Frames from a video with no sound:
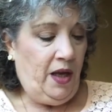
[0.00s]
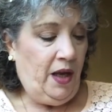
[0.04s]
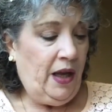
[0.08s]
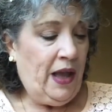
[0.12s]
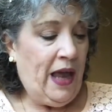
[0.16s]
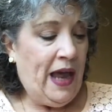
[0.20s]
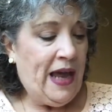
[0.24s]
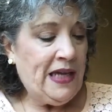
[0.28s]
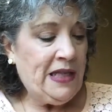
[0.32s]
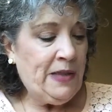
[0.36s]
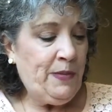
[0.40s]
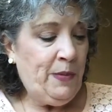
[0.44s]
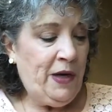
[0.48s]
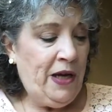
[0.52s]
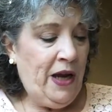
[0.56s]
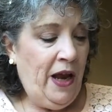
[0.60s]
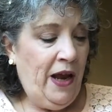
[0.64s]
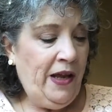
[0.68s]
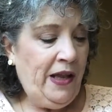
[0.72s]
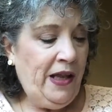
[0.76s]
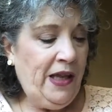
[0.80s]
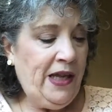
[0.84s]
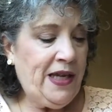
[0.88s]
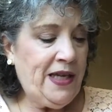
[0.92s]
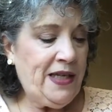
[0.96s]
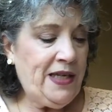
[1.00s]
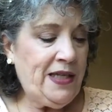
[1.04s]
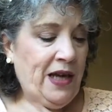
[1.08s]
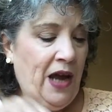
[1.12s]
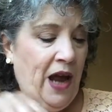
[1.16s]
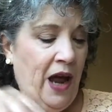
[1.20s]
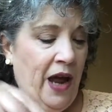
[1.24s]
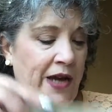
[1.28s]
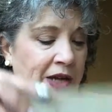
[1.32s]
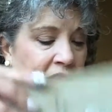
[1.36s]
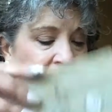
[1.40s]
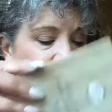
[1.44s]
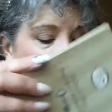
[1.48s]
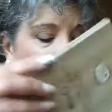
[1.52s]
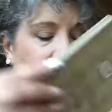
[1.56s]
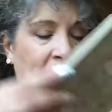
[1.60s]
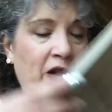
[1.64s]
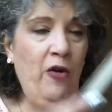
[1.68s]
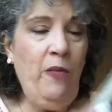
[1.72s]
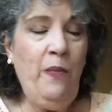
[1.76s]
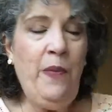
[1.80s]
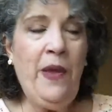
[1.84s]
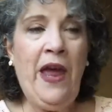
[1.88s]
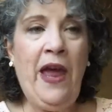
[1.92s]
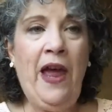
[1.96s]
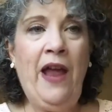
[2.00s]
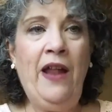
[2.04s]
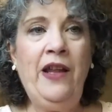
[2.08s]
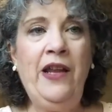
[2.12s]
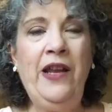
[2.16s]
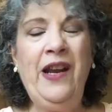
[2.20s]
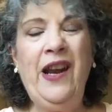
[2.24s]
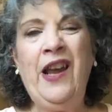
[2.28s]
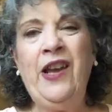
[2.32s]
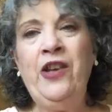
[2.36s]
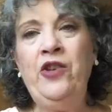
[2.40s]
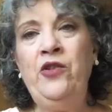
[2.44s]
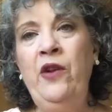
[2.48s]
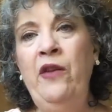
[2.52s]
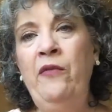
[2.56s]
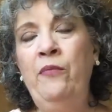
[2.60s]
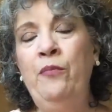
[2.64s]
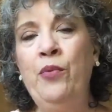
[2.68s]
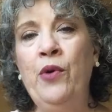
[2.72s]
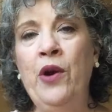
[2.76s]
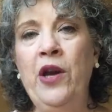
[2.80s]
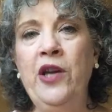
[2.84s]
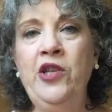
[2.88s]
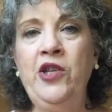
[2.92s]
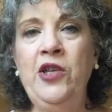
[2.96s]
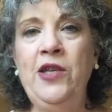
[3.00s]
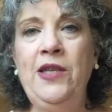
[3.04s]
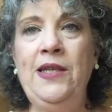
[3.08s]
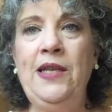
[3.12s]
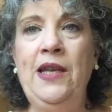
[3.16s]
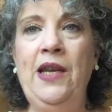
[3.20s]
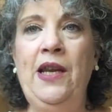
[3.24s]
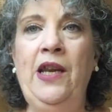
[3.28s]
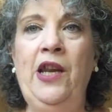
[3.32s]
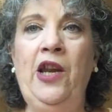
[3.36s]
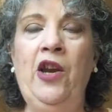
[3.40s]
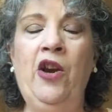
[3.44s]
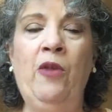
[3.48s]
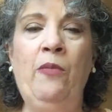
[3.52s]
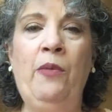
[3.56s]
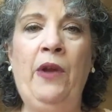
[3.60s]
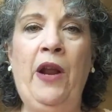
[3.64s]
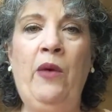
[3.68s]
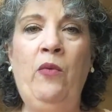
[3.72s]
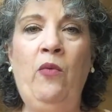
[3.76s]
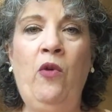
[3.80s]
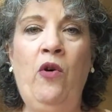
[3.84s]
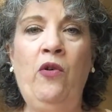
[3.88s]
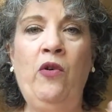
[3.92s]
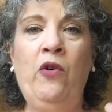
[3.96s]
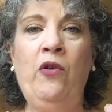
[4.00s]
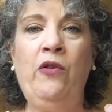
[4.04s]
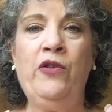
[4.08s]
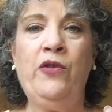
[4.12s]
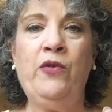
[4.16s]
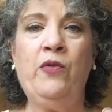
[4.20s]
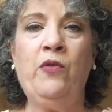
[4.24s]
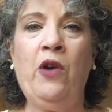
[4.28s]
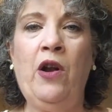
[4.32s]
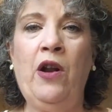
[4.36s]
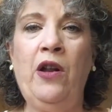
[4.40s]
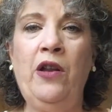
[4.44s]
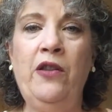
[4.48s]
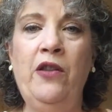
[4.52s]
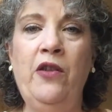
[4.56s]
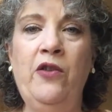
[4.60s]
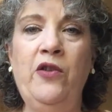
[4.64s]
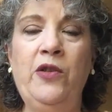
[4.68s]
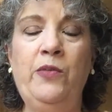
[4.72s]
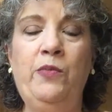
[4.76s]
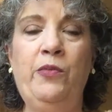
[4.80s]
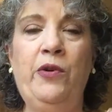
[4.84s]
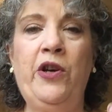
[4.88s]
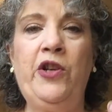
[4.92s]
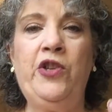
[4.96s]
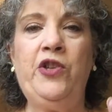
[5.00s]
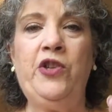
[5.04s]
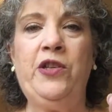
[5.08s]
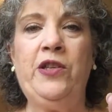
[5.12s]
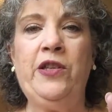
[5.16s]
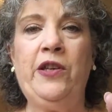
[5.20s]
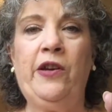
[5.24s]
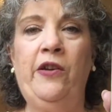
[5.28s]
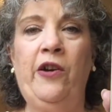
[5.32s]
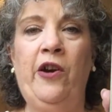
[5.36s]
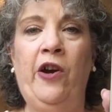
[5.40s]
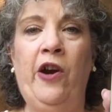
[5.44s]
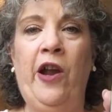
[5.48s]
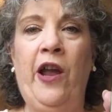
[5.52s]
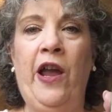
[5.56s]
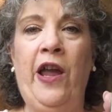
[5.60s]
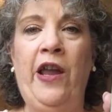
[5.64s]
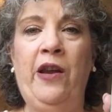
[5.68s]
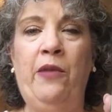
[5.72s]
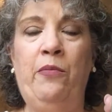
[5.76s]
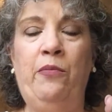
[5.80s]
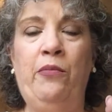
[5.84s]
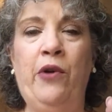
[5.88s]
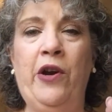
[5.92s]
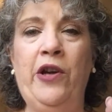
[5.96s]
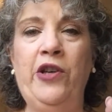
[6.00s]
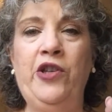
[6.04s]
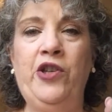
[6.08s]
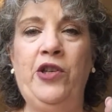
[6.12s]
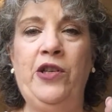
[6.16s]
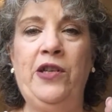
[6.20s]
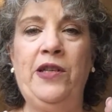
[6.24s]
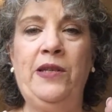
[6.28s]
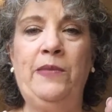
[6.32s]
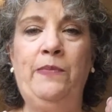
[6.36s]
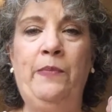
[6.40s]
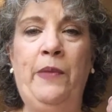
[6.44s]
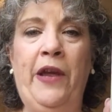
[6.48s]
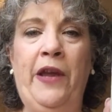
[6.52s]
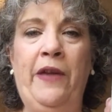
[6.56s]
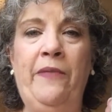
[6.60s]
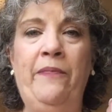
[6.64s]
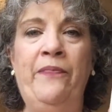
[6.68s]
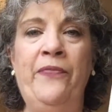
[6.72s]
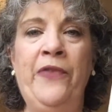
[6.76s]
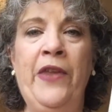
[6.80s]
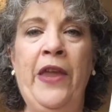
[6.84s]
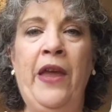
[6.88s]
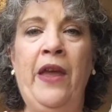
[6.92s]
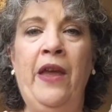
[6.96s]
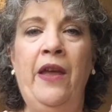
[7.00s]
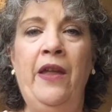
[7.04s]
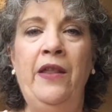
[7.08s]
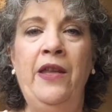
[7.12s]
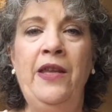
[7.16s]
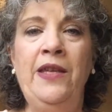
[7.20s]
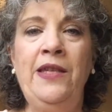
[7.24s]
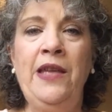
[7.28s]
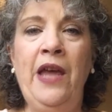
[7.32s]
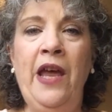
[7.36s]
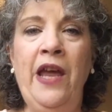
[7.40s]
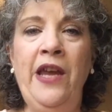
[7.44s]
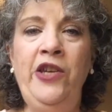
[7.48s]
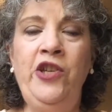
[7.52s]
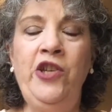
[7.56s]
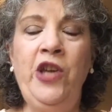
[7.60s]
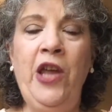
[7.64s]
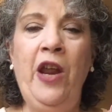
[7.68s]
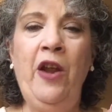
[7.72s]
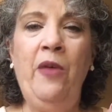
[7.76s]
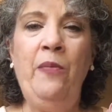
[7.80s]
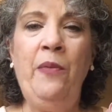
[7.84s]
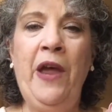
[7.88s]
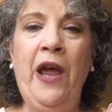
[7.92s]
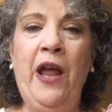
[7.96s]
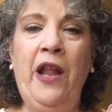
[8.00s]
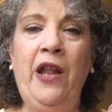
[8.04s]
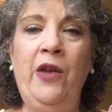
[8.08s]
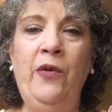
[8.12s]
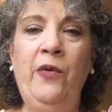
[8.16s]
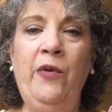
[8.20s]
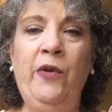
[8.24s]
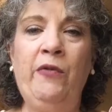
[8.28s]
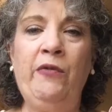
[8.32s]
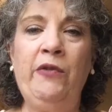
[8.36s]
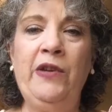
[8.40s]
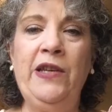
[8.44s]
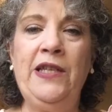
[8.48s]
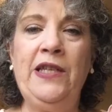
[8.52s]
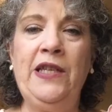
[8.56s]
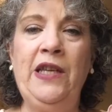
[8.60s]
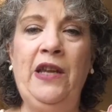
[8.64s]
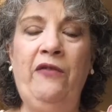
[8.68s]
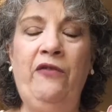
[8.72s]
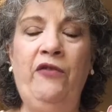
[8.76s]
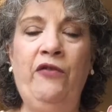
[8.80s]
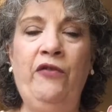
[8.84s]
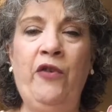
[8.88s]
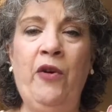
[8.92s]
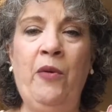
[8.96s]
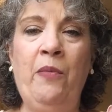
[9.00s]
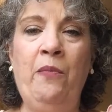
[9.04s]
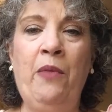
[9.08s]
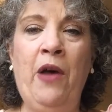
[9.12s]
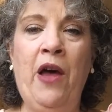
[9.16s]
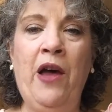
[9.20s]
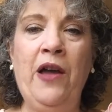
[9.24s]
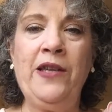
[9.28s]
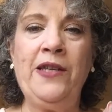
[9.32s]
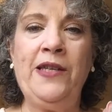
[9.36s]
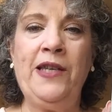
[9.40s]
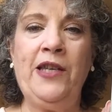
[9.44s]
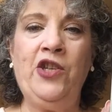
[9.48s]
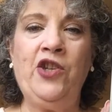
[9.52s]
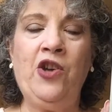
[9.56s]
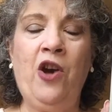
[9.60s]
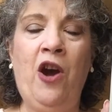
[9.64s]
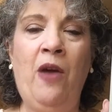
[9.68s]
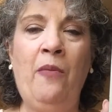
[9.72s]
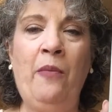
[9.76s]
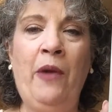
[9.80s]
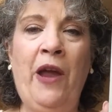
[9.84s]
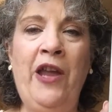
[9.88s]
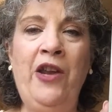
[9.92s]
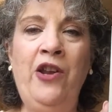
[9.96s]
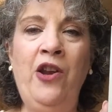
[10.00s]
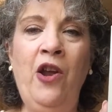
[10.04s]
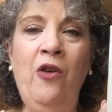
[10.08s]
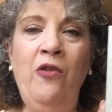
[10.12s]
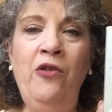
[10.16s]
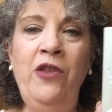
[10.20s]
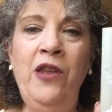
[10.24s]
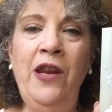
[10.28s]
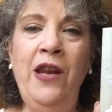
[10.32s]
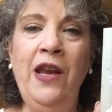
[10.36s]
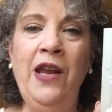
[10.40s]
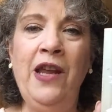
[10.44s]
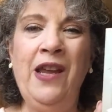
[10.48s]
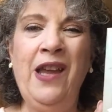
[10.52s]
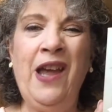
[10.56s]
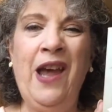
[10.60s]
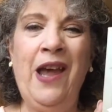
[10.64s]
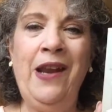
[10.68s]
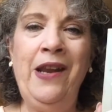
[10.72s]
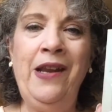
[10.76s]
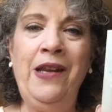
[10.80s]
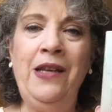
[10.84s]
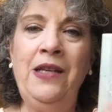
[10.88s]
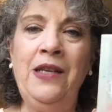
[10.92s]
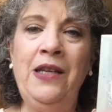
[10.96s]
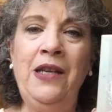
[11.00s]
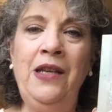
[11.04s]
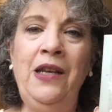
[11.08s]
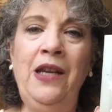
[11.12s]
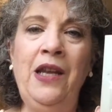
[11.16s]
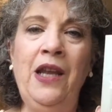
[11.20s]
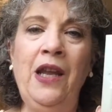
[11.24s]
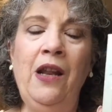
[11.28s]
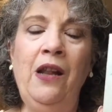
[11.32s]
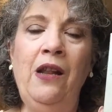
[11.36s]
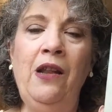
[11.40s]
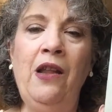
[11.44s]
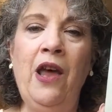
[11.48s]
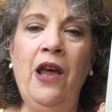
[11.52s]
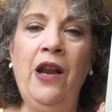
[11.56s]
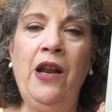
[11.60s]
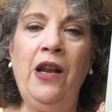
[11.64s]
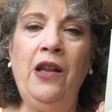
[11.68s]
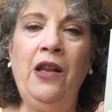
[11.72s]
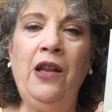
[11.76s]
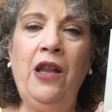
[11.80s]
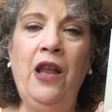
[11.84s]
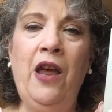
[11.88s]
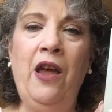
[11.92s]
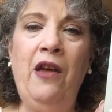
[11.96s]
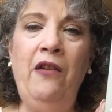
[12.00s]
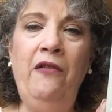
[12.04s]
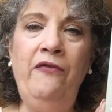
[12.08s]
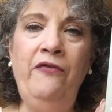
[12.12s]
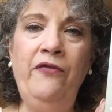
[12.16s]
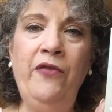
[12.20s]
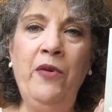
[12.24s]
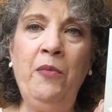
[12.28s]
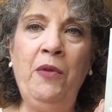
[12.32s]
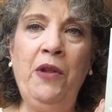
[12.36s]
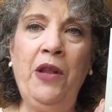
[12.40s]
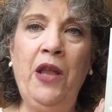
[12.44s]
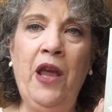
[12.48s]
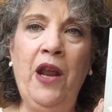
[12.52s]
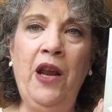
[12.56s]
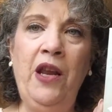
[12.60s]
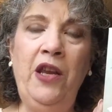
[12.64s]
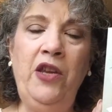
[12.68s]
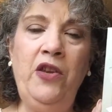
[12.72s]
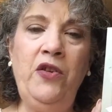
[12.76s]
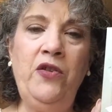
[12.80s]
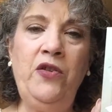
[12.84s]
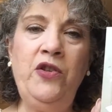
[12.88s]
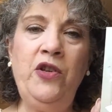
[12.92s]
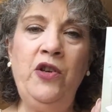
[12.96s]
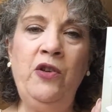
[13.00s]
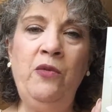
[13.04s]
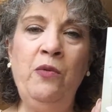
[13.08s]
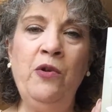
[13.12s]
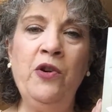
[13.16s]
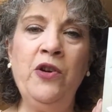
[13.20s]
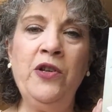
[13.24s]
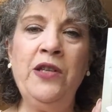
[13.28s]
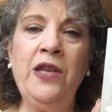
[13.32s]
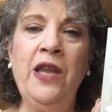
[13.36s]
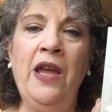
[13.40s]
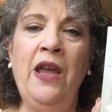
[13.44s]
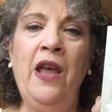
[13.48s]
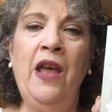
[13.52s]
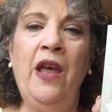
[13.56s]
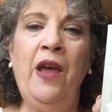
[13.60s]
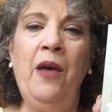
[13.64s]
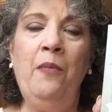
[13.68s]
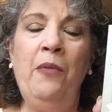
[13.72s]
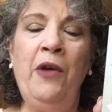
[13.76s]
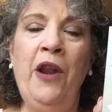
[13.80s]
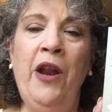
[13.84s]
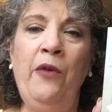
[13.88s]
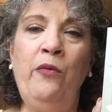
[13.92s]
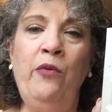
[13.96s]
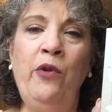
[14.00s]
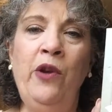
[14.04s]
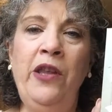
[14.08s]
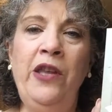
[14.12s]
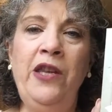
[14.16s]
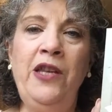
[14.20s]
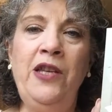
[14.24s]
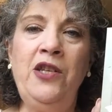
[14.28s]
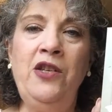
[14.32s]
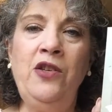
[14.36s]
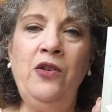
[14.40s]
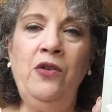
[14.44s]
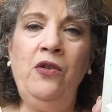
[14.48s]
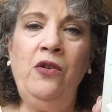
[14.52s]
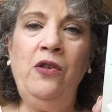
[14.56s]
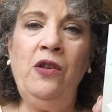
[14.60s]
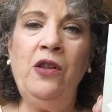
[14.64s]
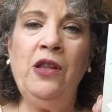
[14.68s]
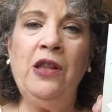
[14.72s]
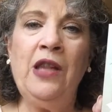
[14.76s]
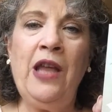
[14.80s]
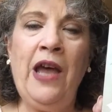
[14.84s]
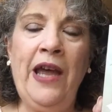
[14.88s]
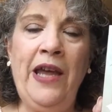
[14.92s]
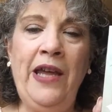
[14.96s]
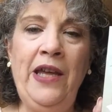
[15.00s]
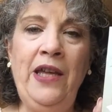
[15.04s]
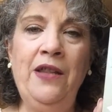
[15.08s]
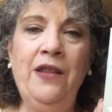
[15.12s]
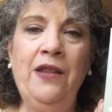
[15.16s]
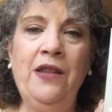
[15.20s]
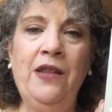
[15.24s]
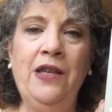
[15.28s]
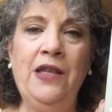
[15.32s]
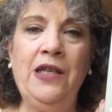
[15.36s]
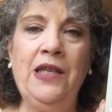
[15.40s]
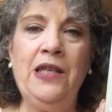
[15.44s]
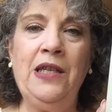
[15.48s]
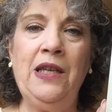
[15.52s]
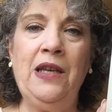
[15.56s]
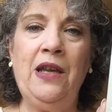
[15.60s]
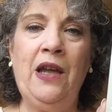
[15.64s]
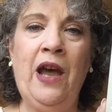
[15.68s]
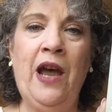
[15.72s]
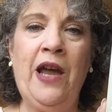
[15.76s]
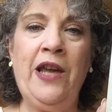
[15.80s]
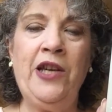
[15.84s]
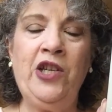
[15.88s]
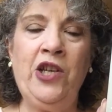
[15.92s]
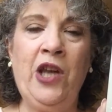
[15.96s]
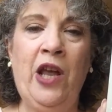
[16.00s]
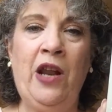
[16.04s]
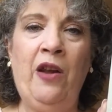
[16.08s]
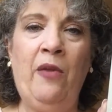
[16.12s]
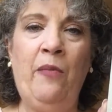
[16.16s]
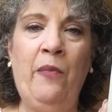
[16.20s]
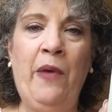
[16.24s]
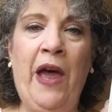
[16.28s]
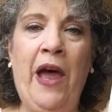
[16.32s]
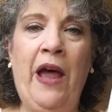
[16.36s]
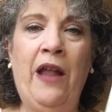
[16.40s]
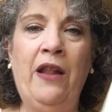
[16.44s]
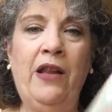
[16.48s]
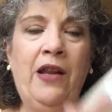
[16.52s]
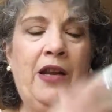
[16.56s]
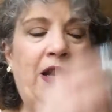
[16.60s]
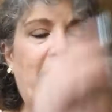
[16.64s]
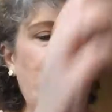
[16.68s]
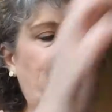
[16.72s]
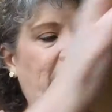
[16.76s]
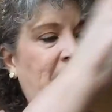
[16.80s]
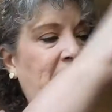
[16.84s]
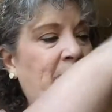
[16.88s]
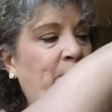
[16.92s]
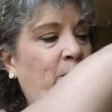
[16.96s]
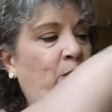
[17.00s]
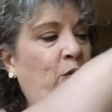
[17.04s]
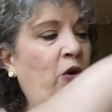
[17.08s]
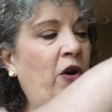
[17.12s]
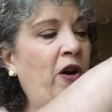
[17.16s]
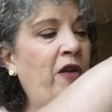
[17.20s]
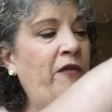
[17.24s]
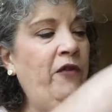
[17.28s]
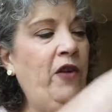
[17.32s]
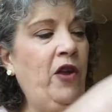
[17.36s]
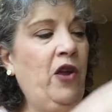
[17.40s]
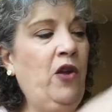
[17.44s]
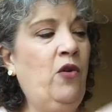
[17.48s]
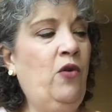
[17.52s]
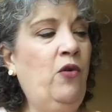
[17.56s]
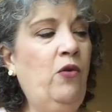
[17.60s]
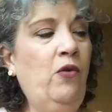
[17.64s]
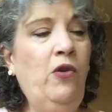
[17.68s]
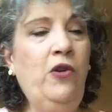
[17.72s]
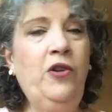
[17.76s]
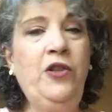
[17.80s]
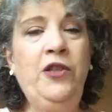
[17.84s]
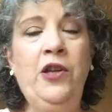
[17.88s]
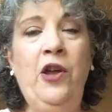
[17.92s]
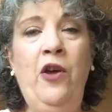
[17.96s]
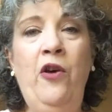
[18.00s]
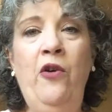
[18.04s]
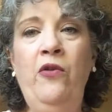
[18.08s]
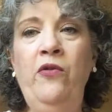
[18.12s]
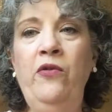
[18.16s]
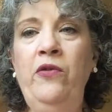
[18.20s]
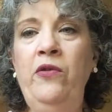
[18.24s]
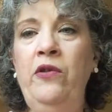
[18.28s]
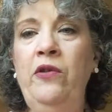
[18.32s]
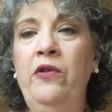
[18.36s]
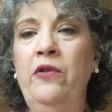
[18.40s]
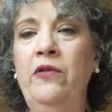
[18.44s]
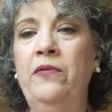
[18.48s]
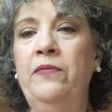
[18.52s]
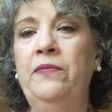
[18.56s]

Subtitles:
Last but not least, eyeshadow palette. I do have brushes in here, but I won't go through all of those brushes, or kind of brushes, but this eyeshadow palette we received from BoxyCharm. I know that it kind of didn't get a lot of love from a lot of YouTubers, but I really do like this eyeshadow palette. It's more of a cool tone.